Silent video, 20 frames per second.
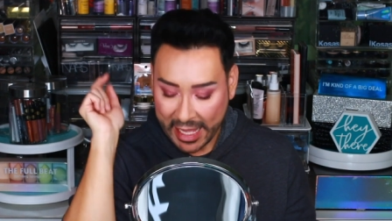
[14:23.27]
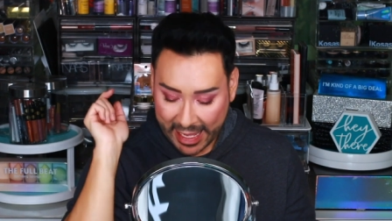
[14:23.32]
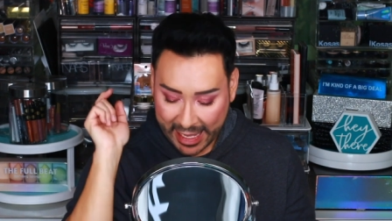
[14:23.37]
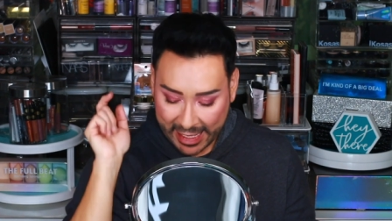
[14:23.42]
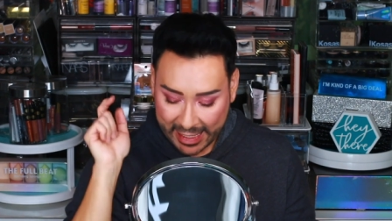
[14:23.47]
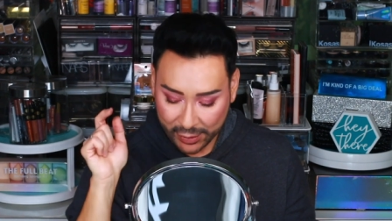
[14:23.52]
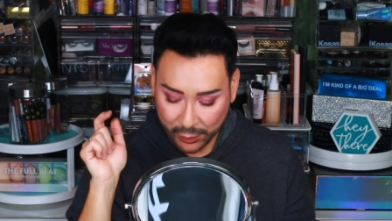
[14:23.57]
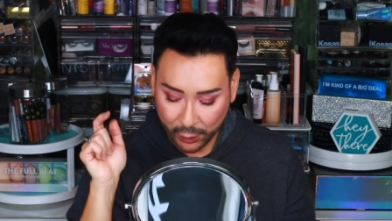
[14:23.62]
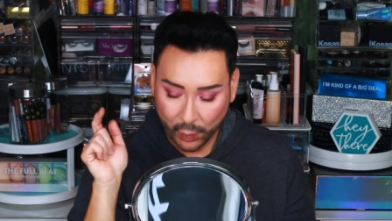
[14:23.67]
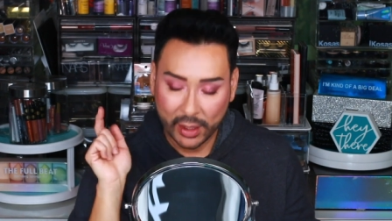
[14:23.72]

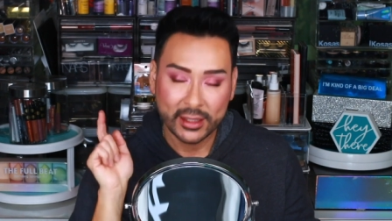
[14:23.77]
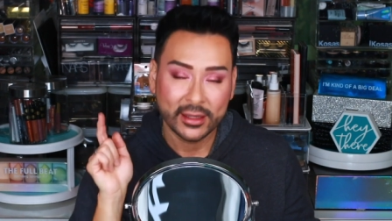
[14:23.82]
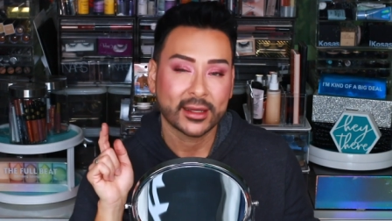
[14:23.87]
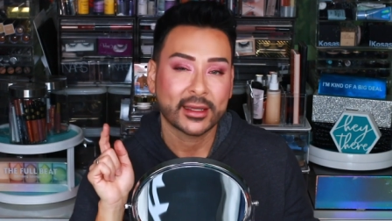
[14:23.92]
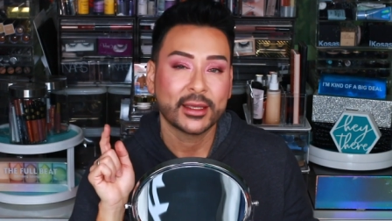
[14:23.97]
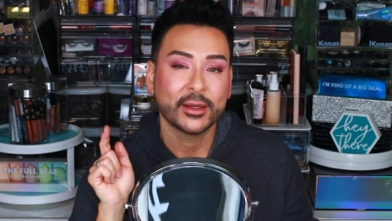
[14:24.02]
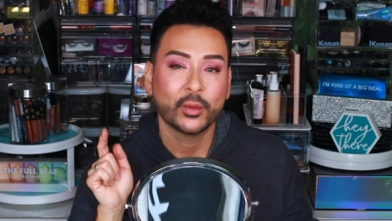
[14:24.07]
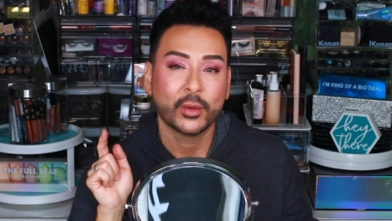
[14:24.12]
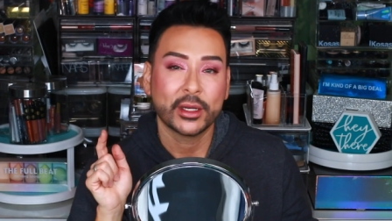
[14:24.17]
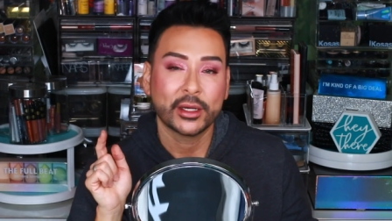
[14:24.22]
and one
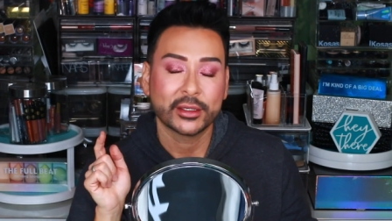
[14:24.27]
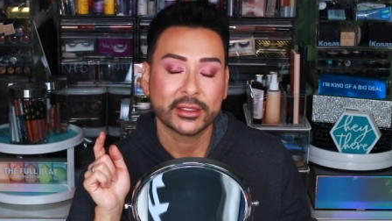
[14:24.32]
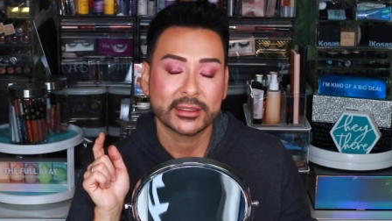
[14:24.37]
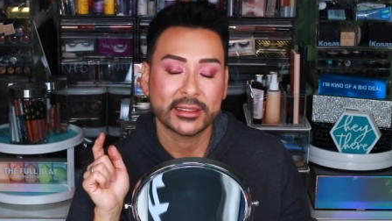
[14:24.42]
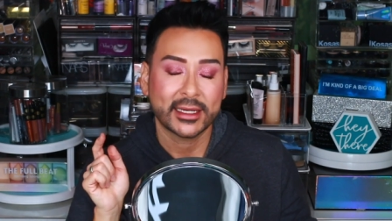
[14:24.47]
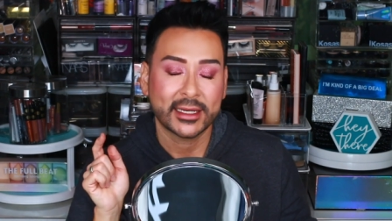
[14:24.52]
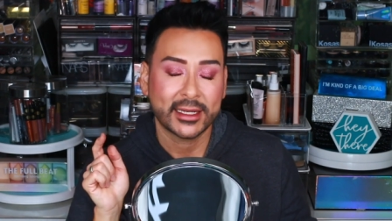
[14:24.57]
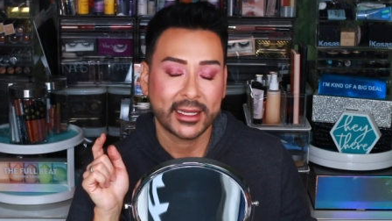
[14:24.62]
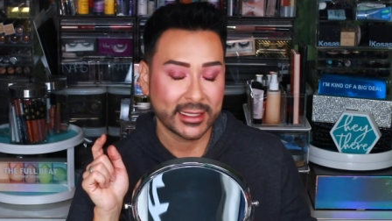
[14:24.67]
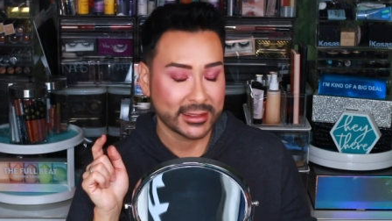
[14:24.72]
lucky winner is
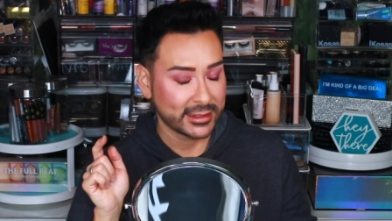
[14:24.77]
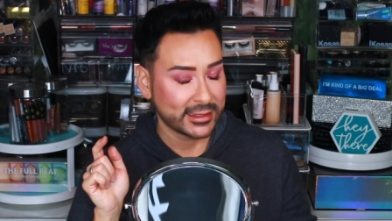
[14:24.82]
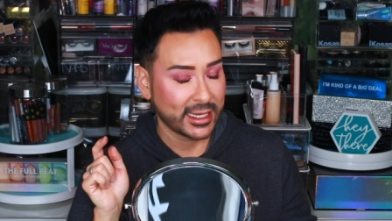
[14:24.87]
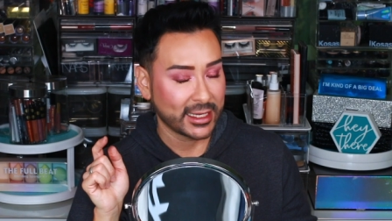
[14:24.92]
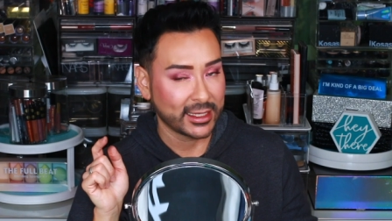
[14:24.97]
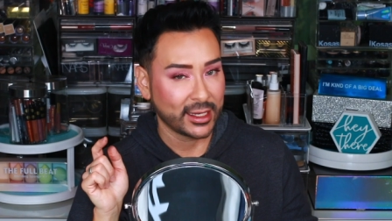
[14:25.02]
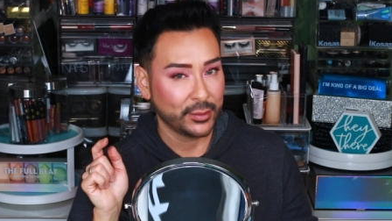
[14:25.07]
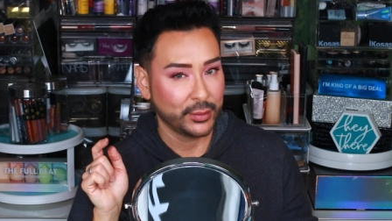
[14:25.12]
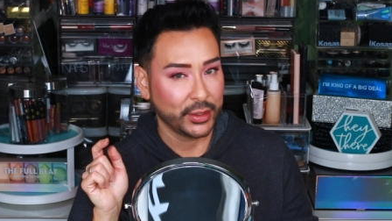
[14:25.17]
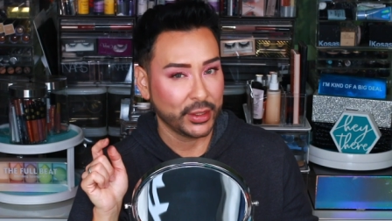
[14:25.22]
going to get
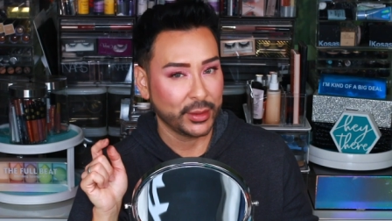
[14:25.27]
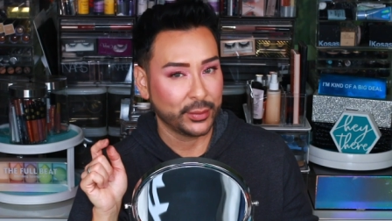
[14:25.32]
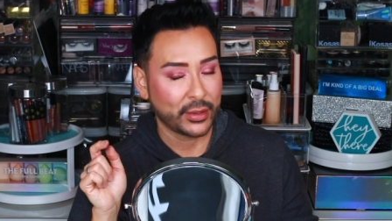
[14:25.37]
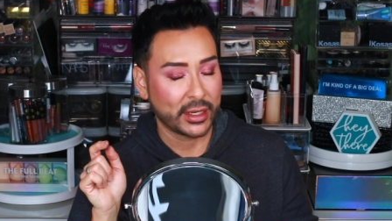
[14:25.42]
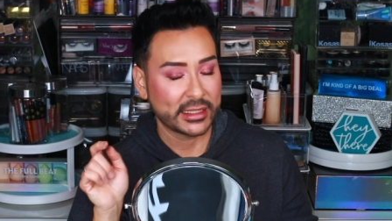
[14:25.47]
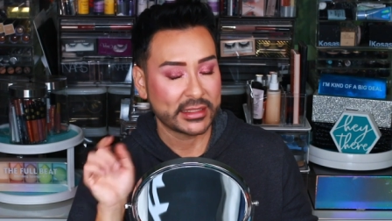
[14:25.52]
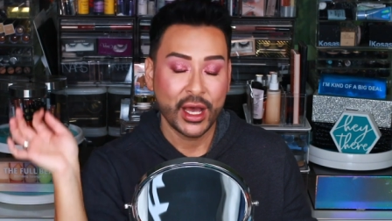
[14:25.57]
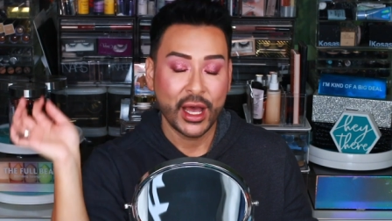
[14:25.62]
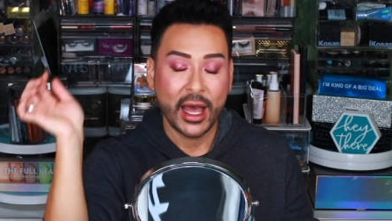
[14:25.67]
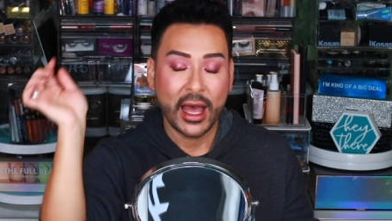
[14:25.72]
sent a beauty
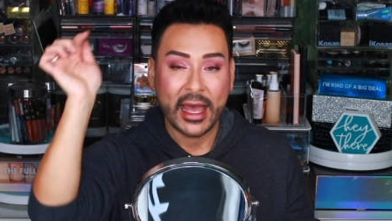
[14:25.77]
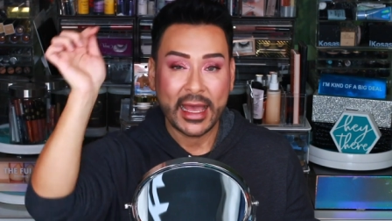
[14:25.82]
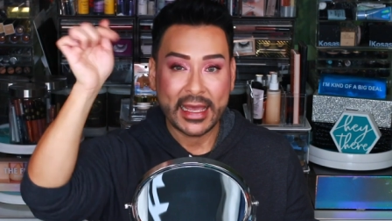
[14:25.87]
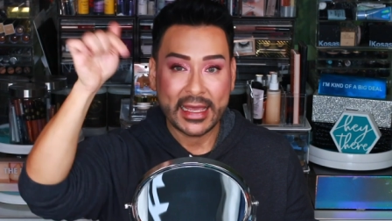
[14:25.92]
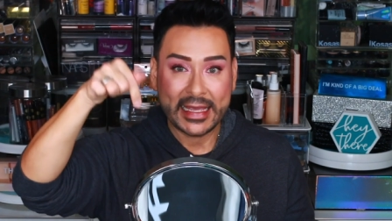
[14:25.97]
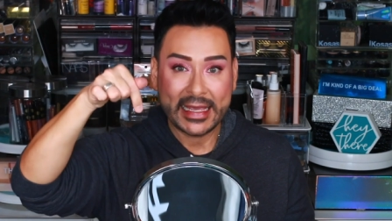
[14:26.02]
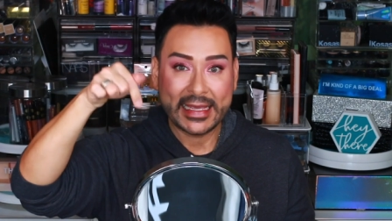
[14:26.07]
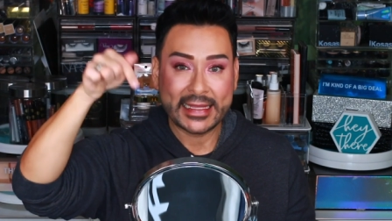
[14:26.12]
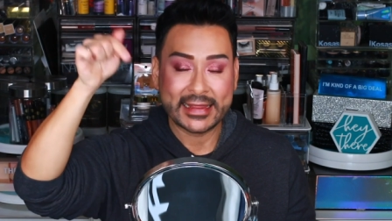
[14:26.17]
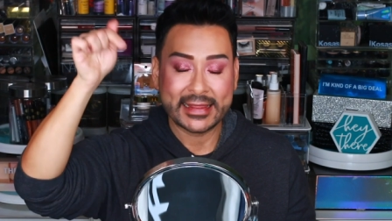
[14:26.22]
prize
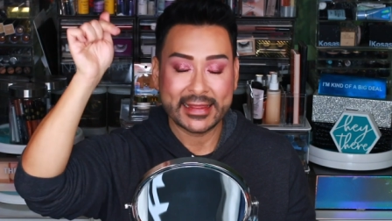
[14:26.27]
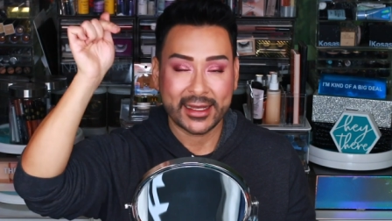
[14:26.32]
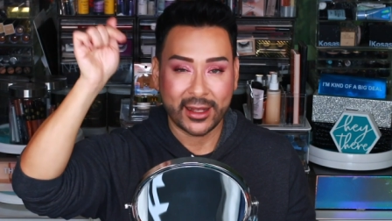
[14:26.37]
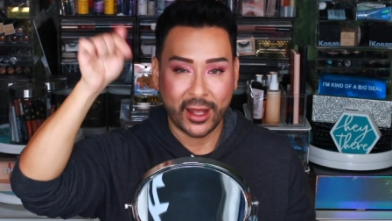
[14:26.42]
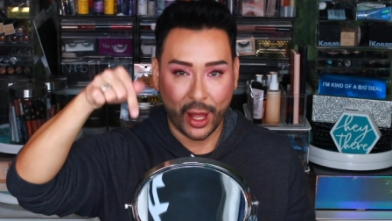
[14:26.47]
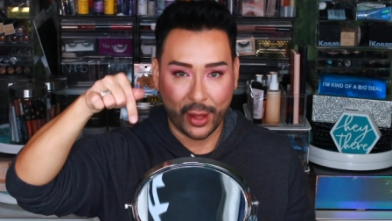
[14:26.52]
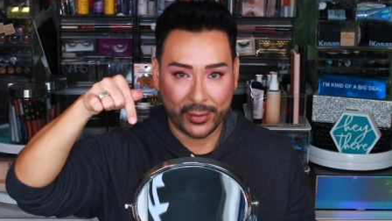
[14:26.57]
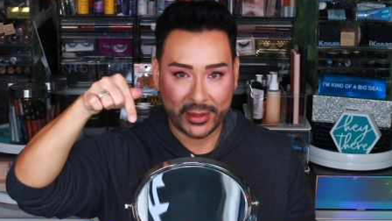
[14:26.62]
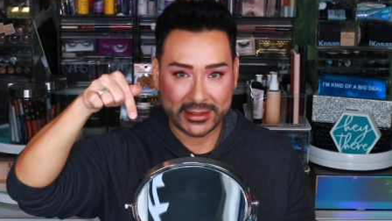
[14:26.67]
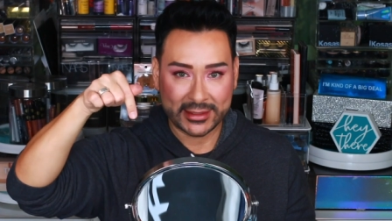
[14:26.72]
in the
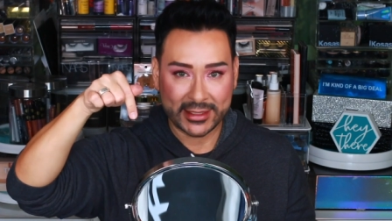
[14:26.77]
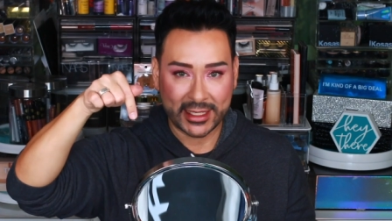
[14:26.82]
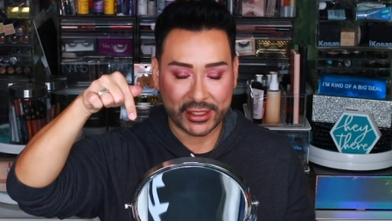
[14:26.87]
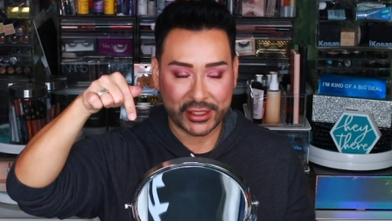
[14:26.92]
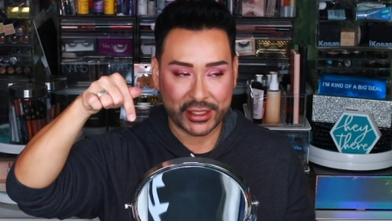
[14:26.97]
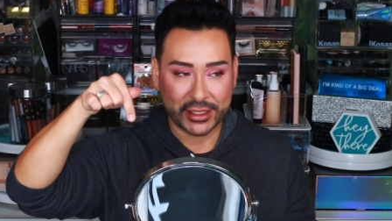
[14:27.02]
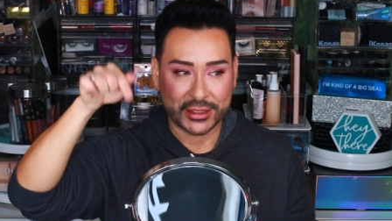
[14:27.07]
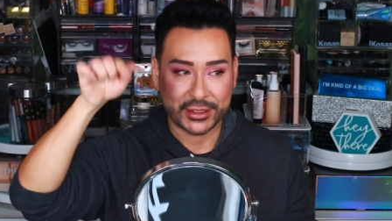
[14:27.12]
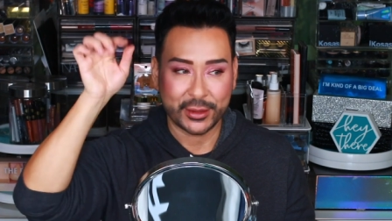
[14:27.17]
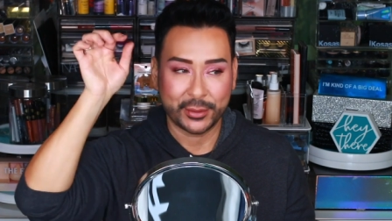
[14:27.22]
comment section.